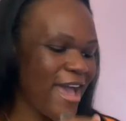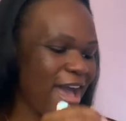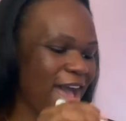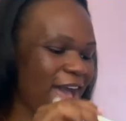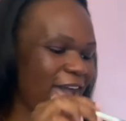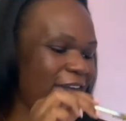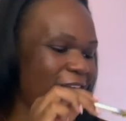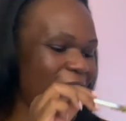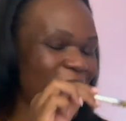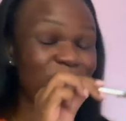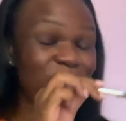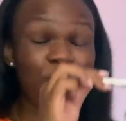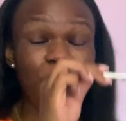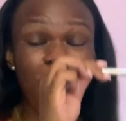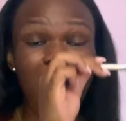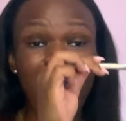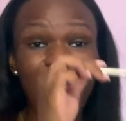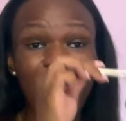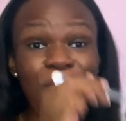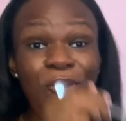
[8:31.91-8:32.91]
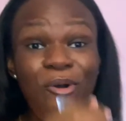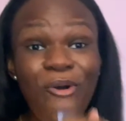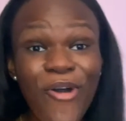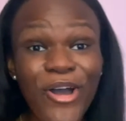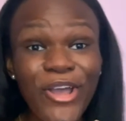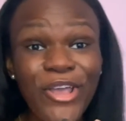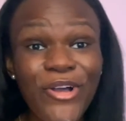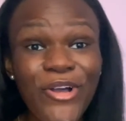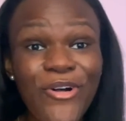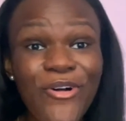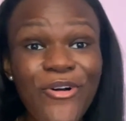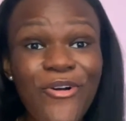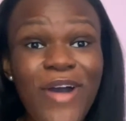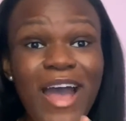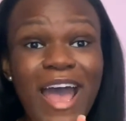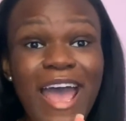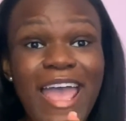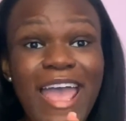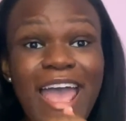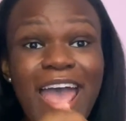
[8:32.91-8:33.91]
I have my oil,
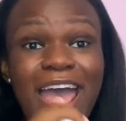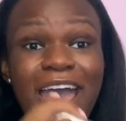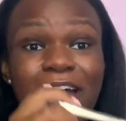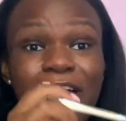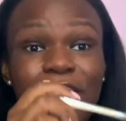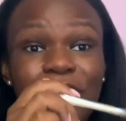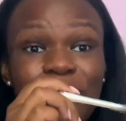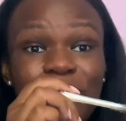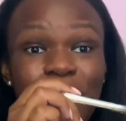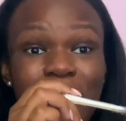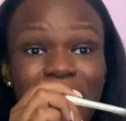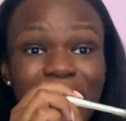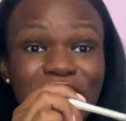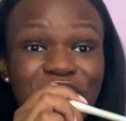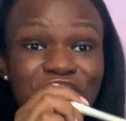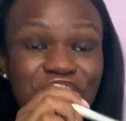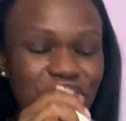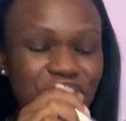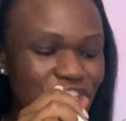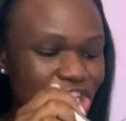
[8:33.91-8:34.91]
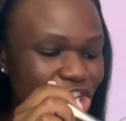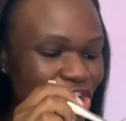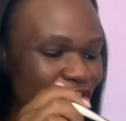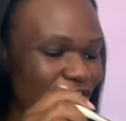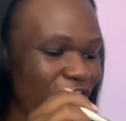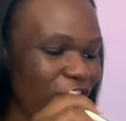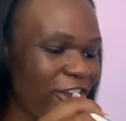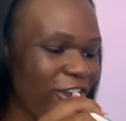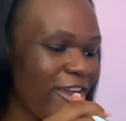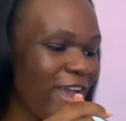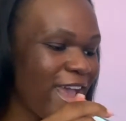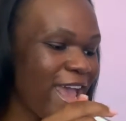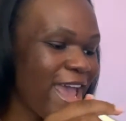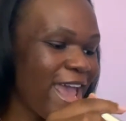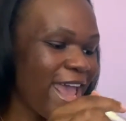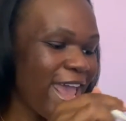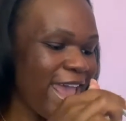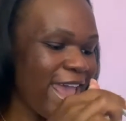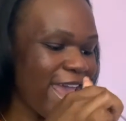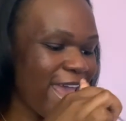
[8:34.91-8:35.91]
I have my sugar,
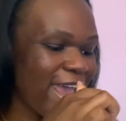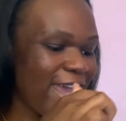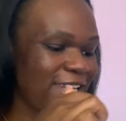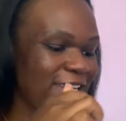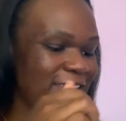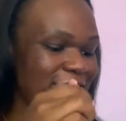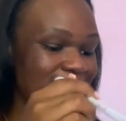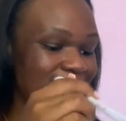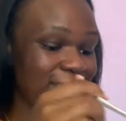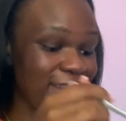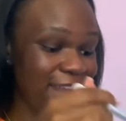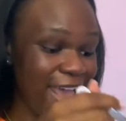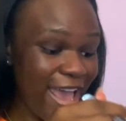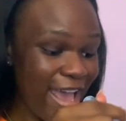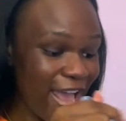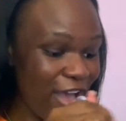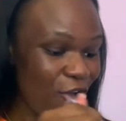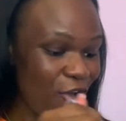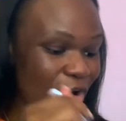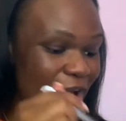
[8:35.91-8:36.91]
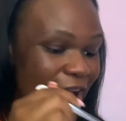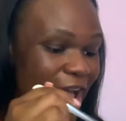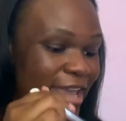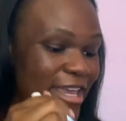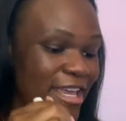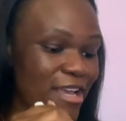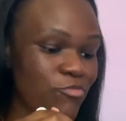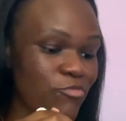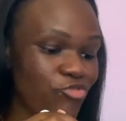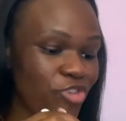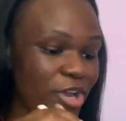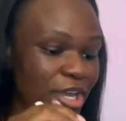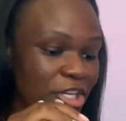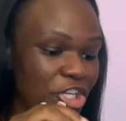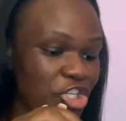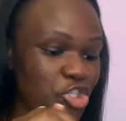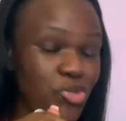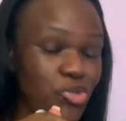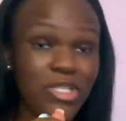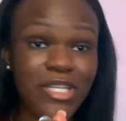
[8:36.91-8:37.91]
and now I am
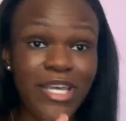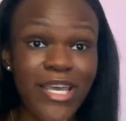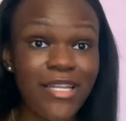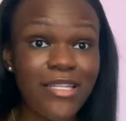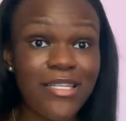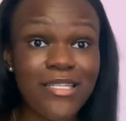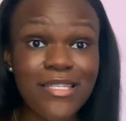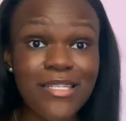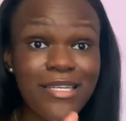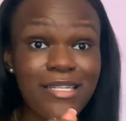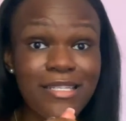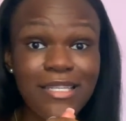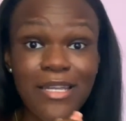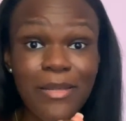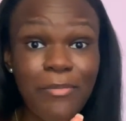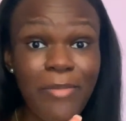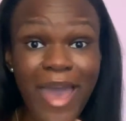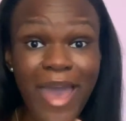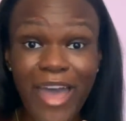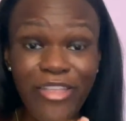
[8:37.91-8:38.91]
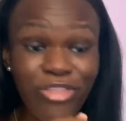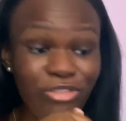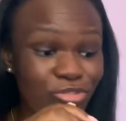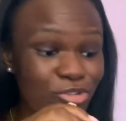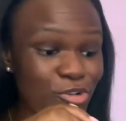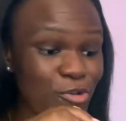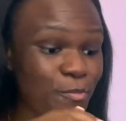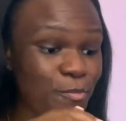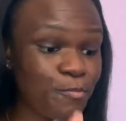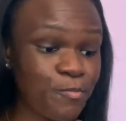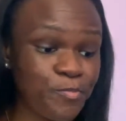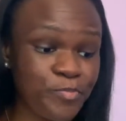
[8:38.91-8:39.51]
ready to take this into the bathroom